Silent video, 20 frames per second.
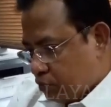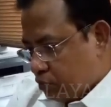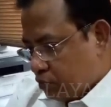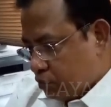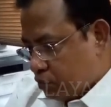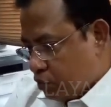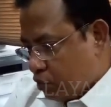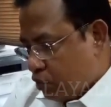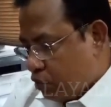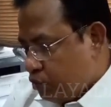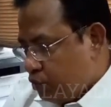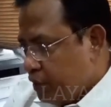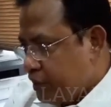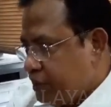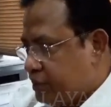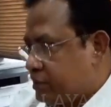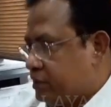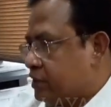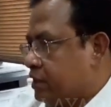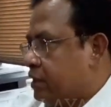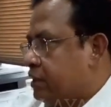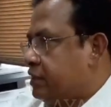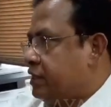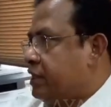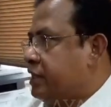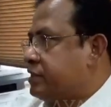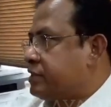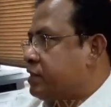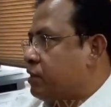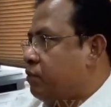through which
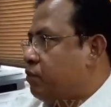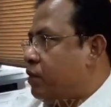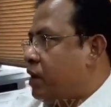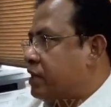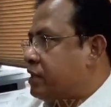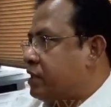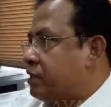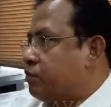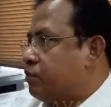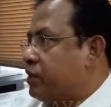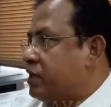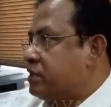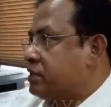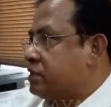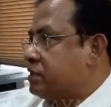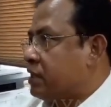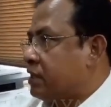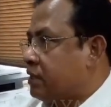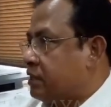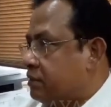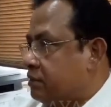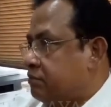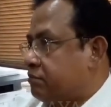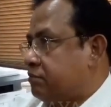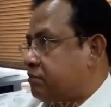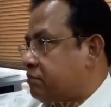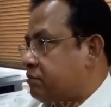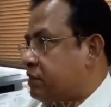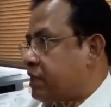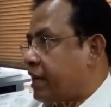this water was
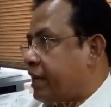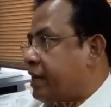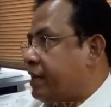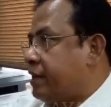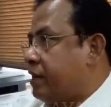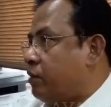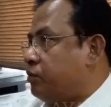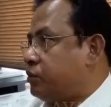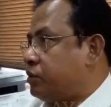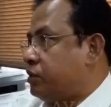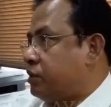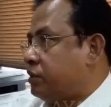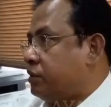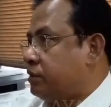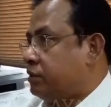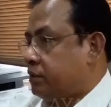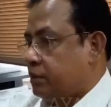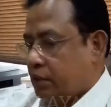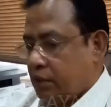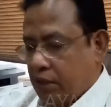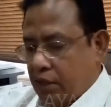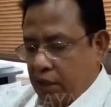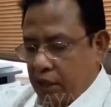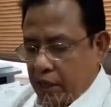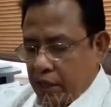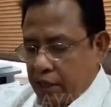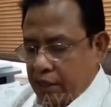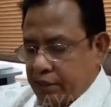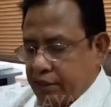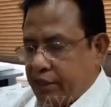taken out,
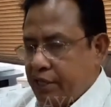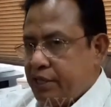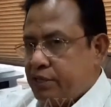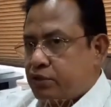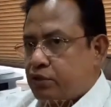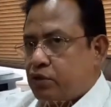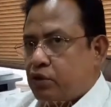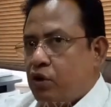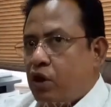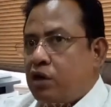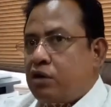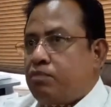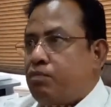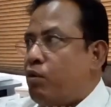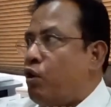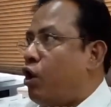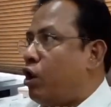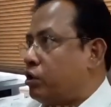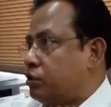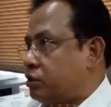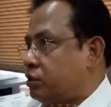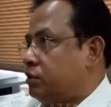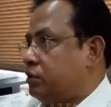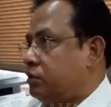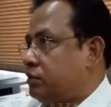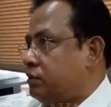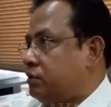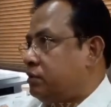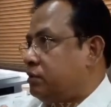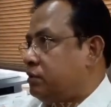this got blocked,
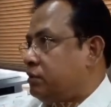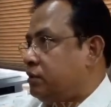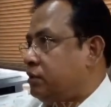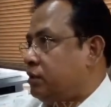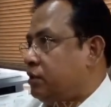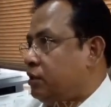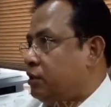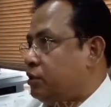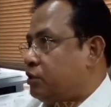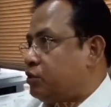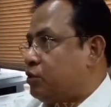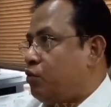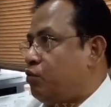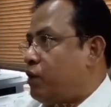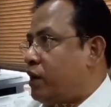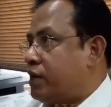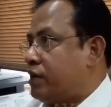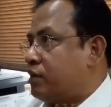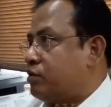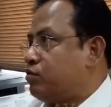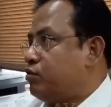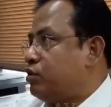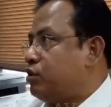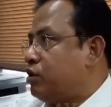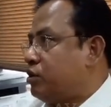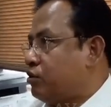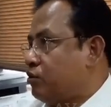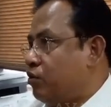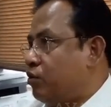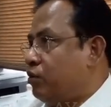so water could
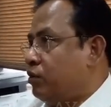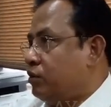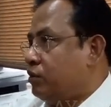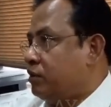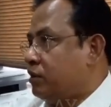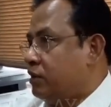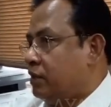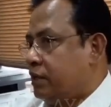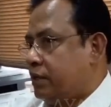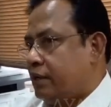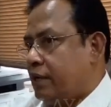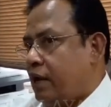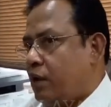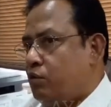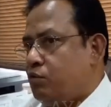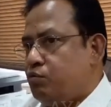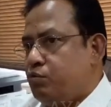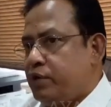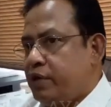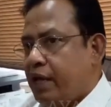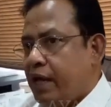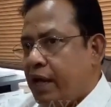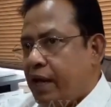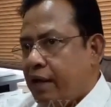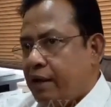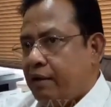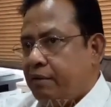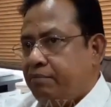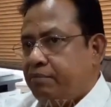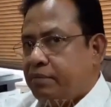not go. Now we
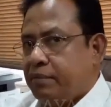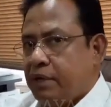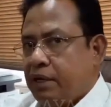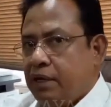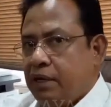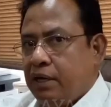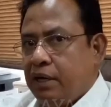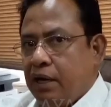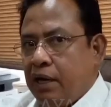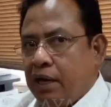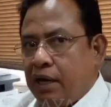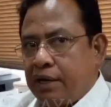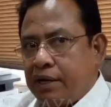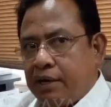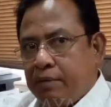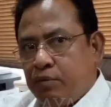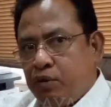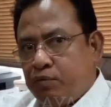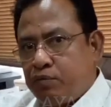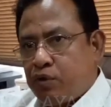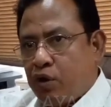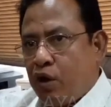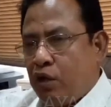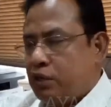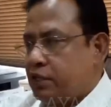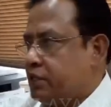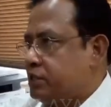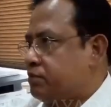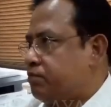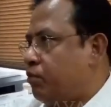have removed all
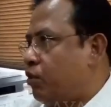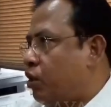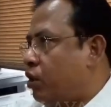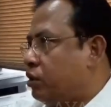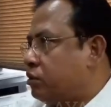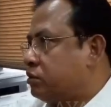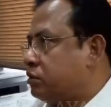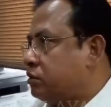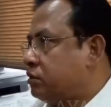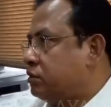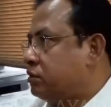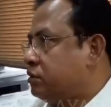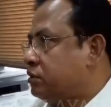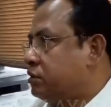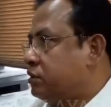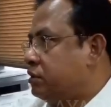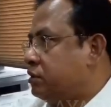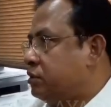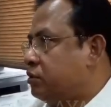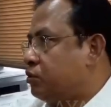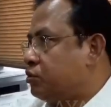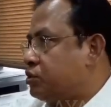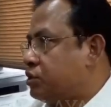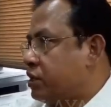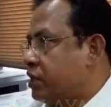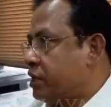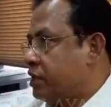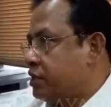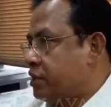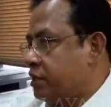this blocked. Those
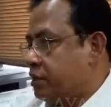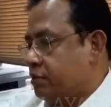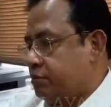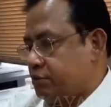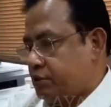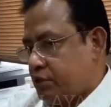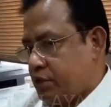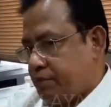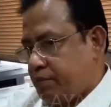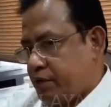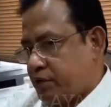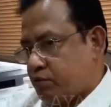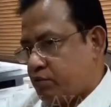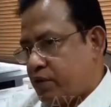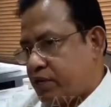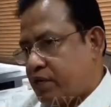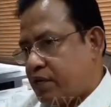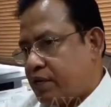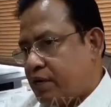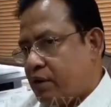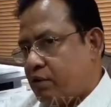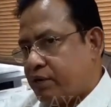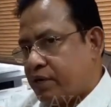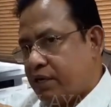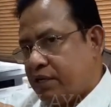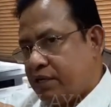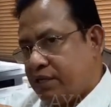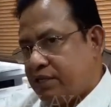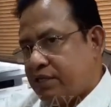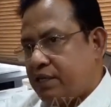seepage water now can
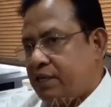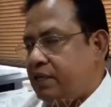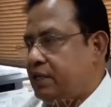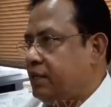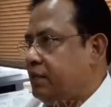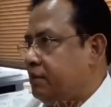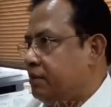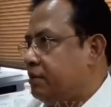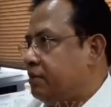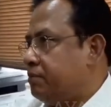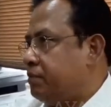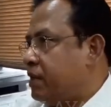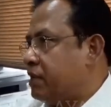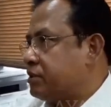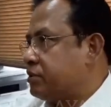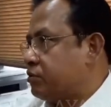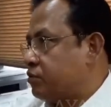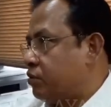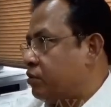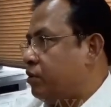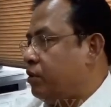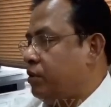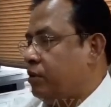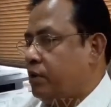easily pass through.